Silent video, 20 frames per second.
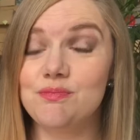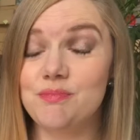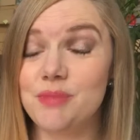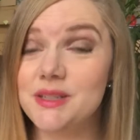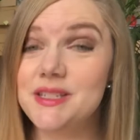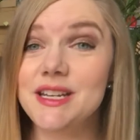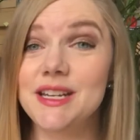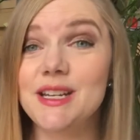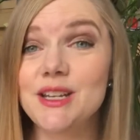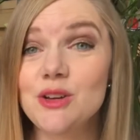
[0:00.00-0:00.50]

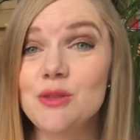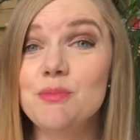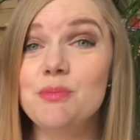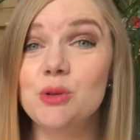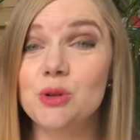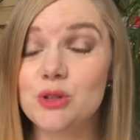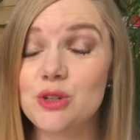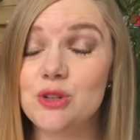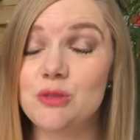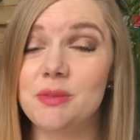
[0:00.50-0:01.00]
particularly on
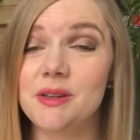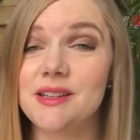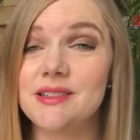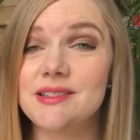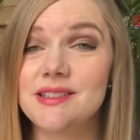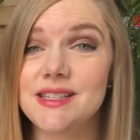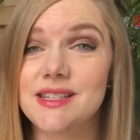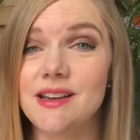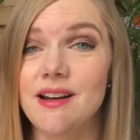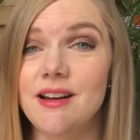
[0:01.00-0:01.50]
BookTube
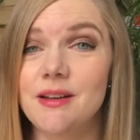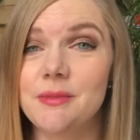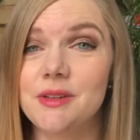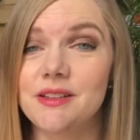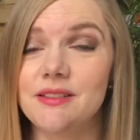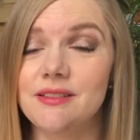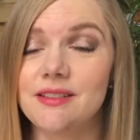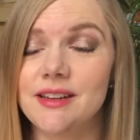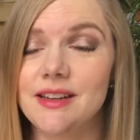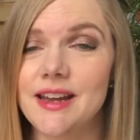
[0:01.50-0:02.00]
because
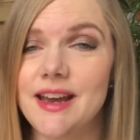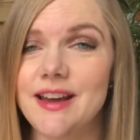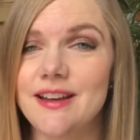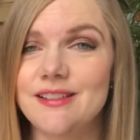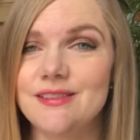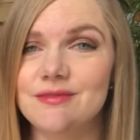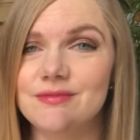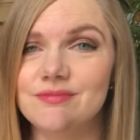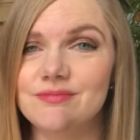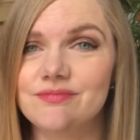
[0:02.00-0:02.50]
Simon
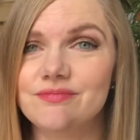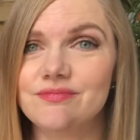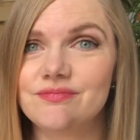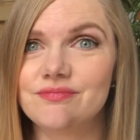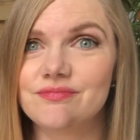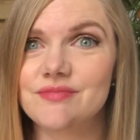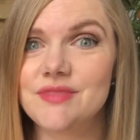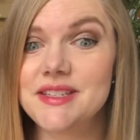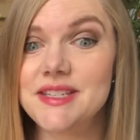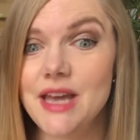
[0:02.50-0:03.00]

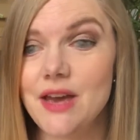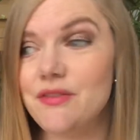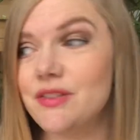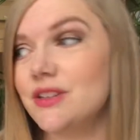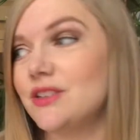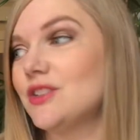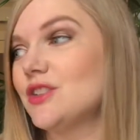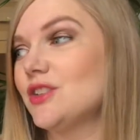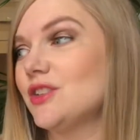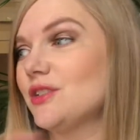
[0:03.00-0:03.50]

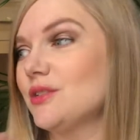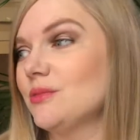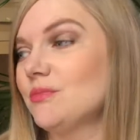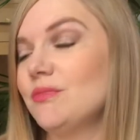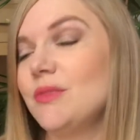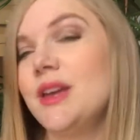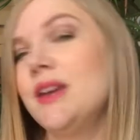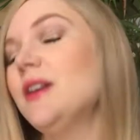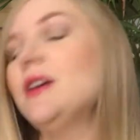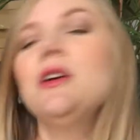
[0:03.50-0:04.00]
Savage
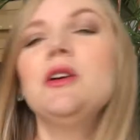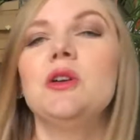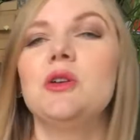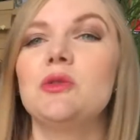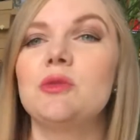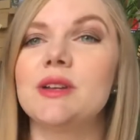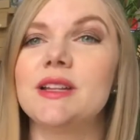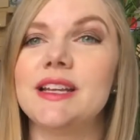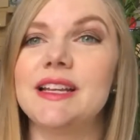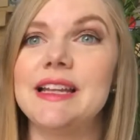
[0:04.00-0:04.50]

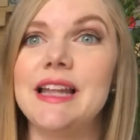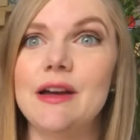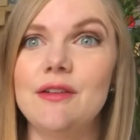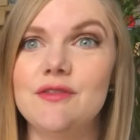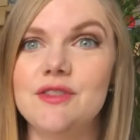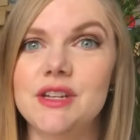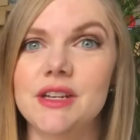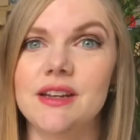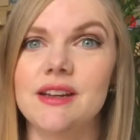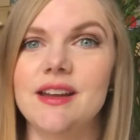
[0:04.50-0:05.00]
really
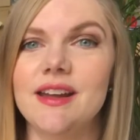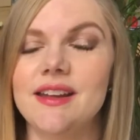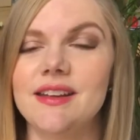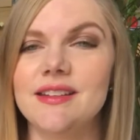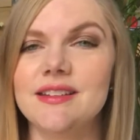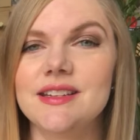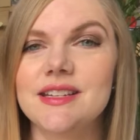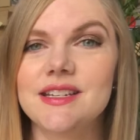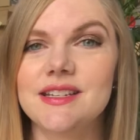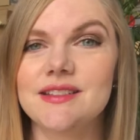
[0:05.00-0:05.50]
loved it,
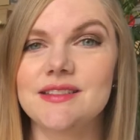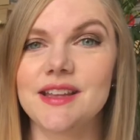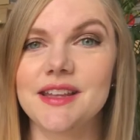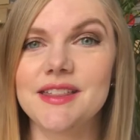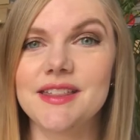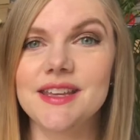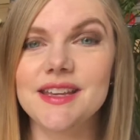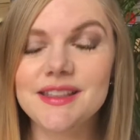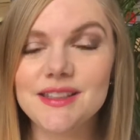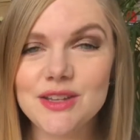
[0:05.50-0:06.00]
and I
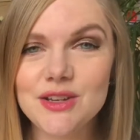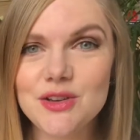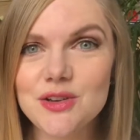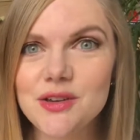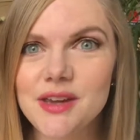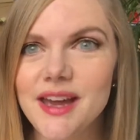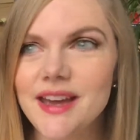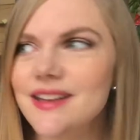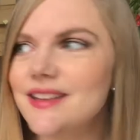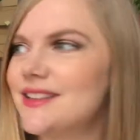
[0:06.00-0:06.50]
think the
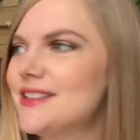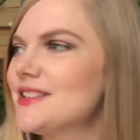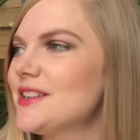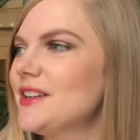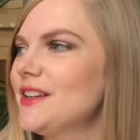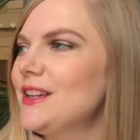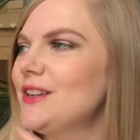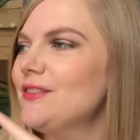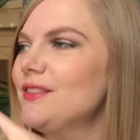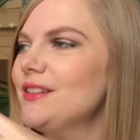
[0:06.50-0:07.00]
UK
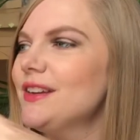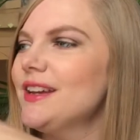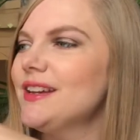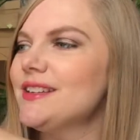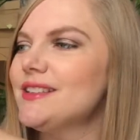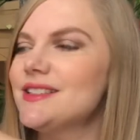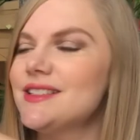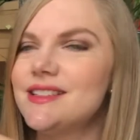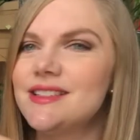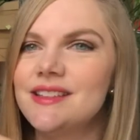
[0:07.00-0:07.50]
edition even
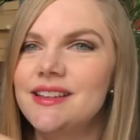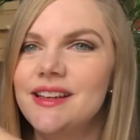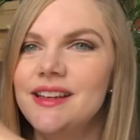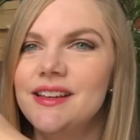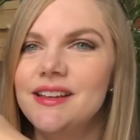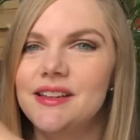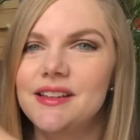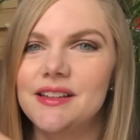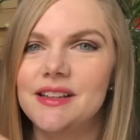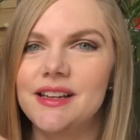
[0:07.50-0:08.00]
has
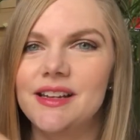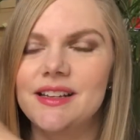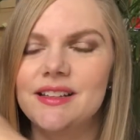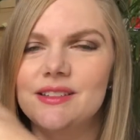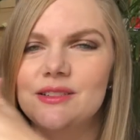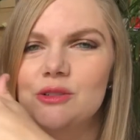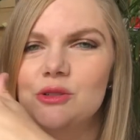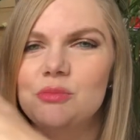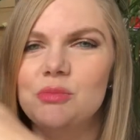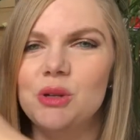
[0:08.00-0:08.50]
like a
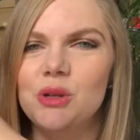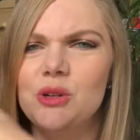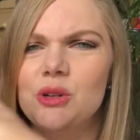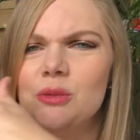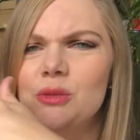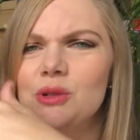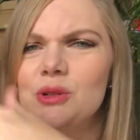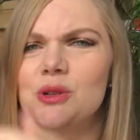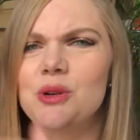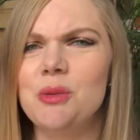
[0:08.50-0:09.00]
little
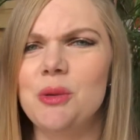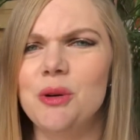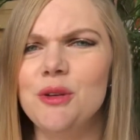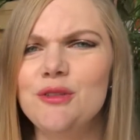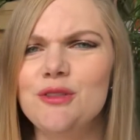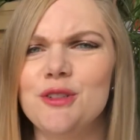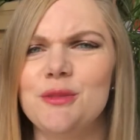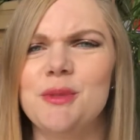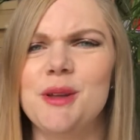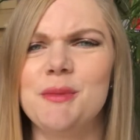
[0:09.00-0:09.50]
blurb or quote
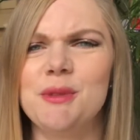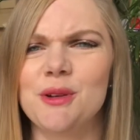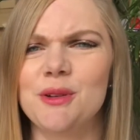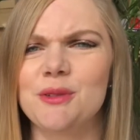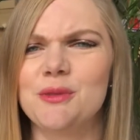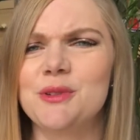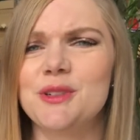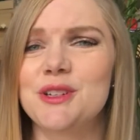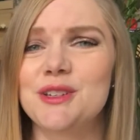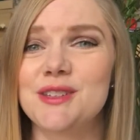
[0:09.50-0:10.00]
from him on it,
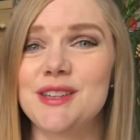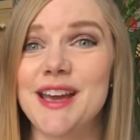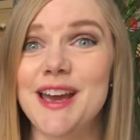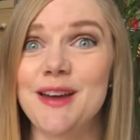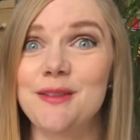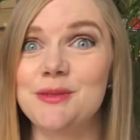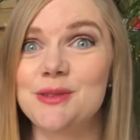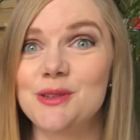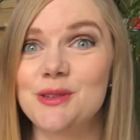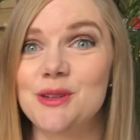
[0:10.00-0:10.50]
which is
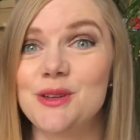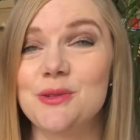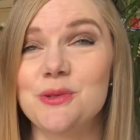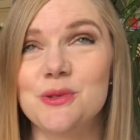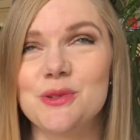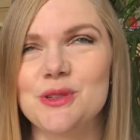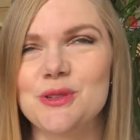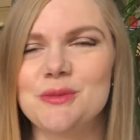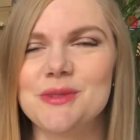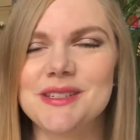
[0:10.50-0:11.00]
absolutely
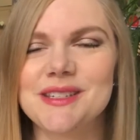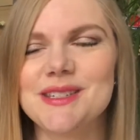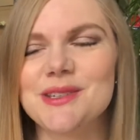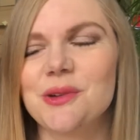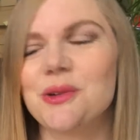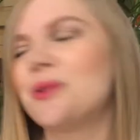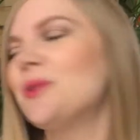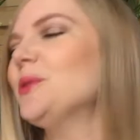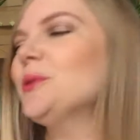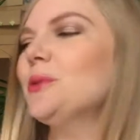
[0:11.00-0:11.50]
awesome. It's
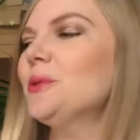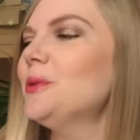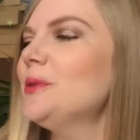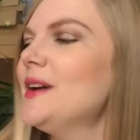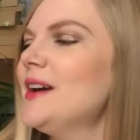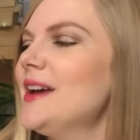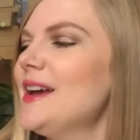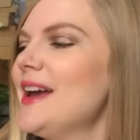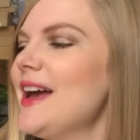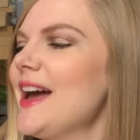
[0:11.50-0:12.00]
so cool.
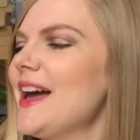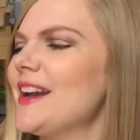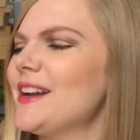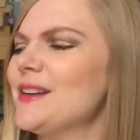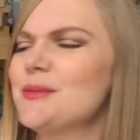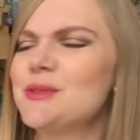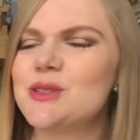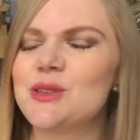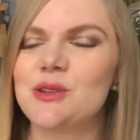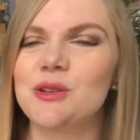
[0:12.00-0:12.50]
And
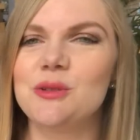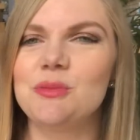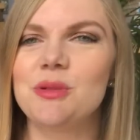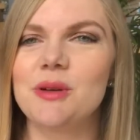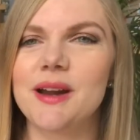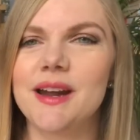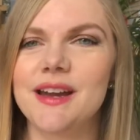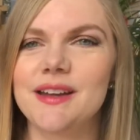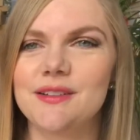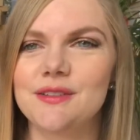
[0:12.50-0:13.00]
I'm so
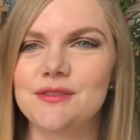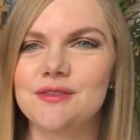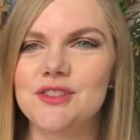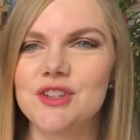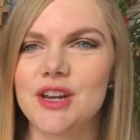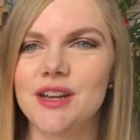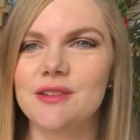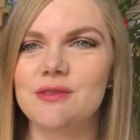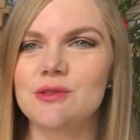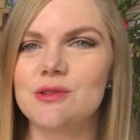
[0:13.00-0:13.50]
proud of
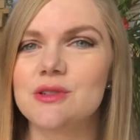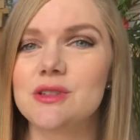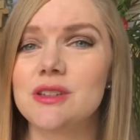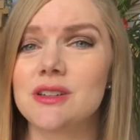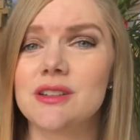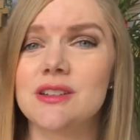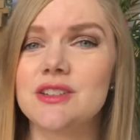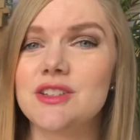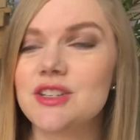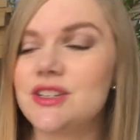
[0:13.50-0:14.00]
Rawson
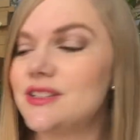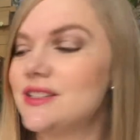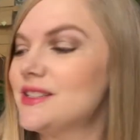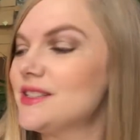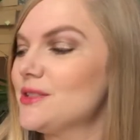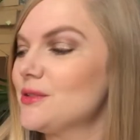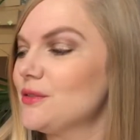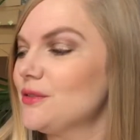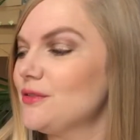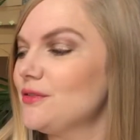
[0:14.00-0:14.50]
because she's
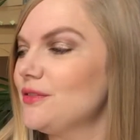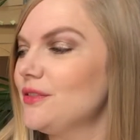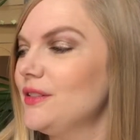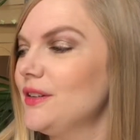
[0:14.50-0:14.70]
sort of